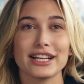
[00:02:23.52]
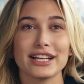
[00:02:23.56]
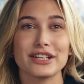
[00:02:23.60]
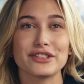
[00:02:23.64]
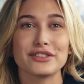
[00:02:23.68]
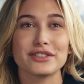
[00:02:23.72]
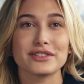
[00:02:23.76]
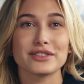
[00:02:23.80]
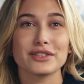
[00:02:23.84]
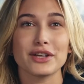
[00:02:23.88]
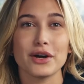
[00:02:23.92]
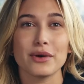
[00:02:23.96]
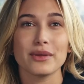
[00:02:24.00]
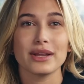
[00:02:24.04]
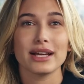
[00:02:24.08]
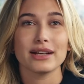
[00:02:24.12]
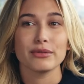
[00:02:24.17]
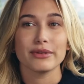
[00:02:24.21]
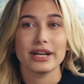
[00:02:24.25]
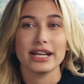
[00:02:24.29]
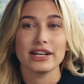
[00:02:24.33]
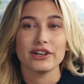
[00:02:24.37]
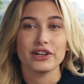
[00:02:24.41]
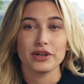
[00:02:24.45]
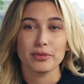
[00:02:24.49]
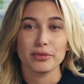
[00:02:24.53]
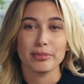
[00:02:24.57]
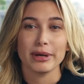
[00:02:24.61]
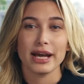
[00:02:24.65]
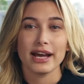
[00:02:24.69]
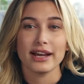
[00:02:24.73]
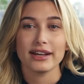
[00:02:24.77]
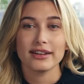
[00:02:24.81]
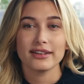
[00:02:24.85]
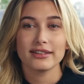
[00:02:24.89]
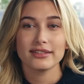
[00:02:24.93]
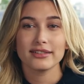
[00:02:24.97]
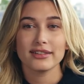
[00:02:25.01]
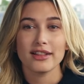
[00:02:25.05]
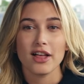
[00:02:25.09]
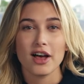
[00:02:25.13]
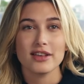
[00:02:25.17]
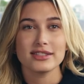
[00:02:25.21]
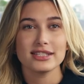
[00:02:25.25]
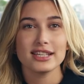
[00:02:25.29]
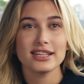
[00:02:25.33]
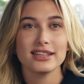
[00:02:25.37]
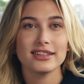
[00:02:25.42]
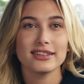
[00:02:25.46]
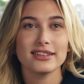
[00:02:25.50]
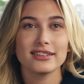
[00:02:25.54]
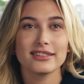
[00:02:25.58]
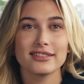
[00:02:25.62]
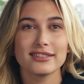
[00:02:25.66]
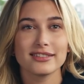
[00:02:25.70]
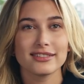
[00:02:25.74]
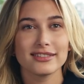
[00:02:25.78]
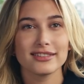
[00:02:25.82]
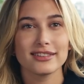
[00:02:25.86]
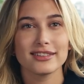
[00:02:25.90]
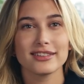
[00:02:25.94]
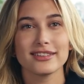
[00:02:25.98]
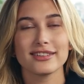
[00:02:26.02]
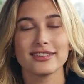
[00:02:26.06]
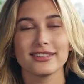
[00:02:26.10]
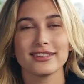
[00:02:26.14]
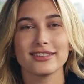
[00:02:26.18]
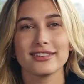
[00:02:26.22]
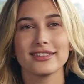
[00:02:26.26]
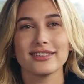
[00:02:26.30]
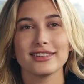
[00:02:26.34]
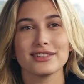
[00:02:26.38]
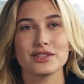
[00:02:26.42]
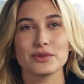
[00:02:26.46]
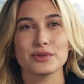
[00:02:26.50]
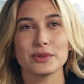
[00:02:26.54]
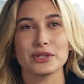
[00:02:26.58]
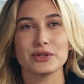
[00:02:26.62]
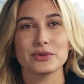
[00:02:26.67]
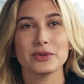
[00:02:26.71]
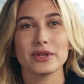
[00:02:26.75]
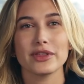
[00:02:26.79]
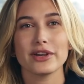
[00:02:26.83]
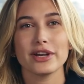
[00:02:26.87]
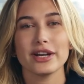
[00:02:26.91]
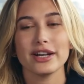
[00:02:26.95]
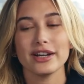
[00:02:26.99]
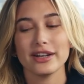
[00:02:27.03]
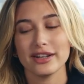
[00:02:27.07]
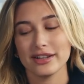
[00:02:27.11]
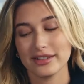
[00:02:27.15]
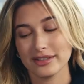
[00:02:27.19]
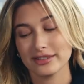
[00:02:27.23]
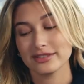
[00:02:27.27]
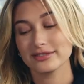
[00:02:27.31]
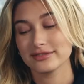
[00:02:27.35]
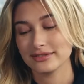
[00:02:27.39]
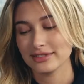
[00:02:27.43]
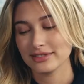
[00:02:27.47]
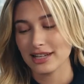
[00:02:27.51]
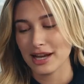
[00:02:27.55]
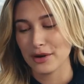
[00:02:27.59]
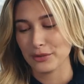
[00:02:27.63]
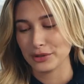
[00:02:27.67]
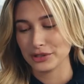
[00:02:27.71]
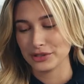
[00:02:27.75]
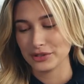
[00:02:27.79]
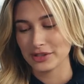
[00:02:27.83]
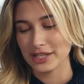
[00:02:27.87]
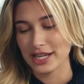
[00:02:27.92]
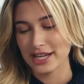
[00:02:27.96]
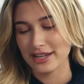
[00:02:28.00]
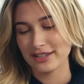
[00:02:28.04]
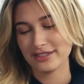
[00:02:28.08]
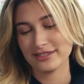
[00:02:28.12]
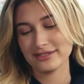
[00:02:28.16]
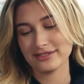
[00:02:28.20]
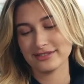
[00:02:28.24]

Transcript: I could just go like raid her bag closet, switch with her, I would do that.